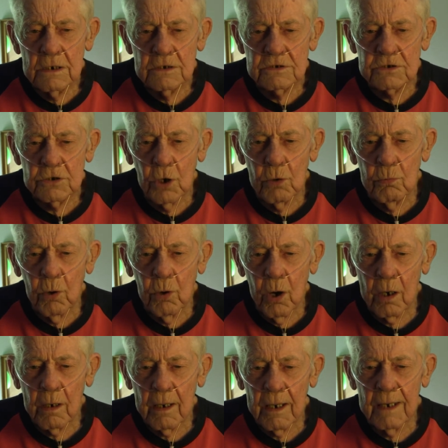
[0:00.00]

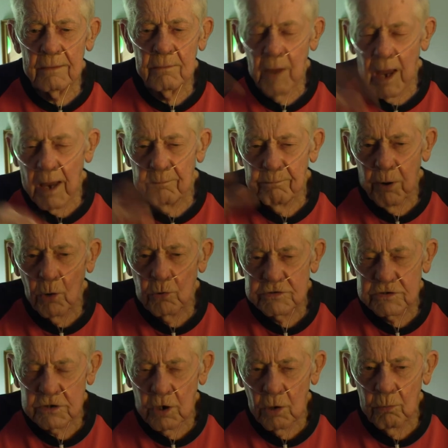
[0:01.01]
Stonewall and and
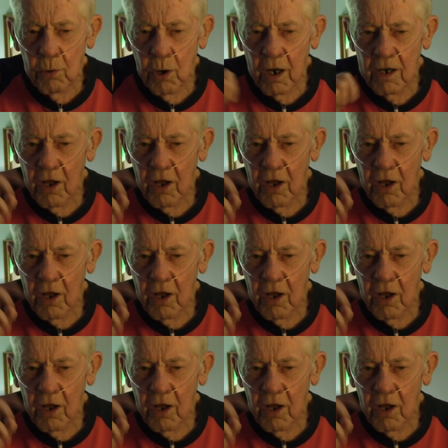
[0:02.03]
post Stonewall.